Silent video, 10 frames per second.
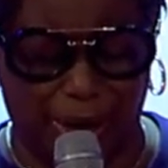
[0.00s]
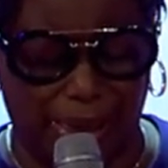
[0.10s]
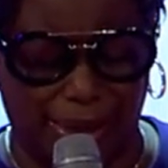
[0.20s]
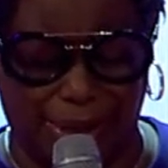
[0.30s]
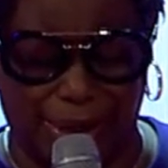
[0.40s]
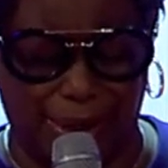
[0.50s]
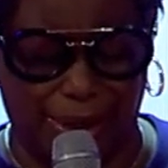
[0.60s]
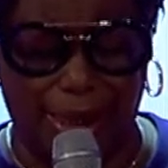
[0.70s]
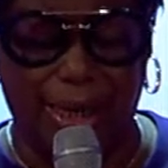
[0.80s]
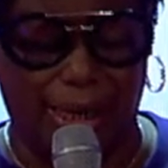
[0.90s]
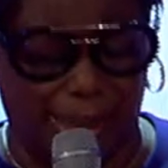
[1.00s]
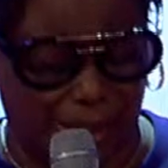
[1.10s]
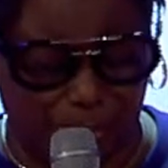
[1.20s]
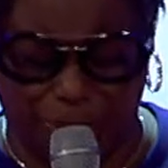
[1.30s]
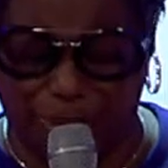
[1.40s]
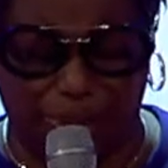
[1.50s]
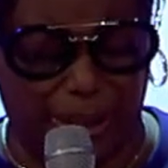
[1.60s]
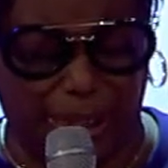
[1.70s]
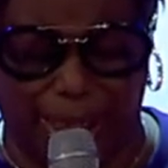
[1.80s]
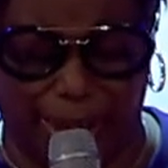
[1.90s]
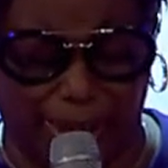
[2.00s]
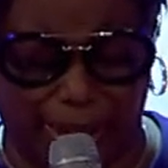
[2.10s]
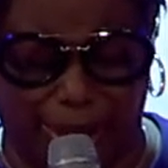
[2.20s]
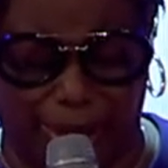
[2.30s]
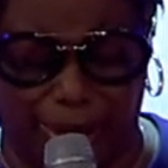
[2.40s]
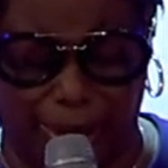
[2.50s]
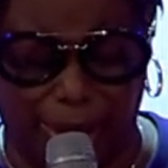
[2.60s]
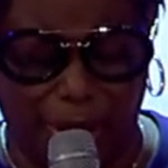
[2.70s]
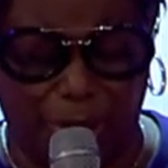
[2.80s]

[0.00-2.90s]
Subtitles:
Christ-centered, and Spirit-led, God,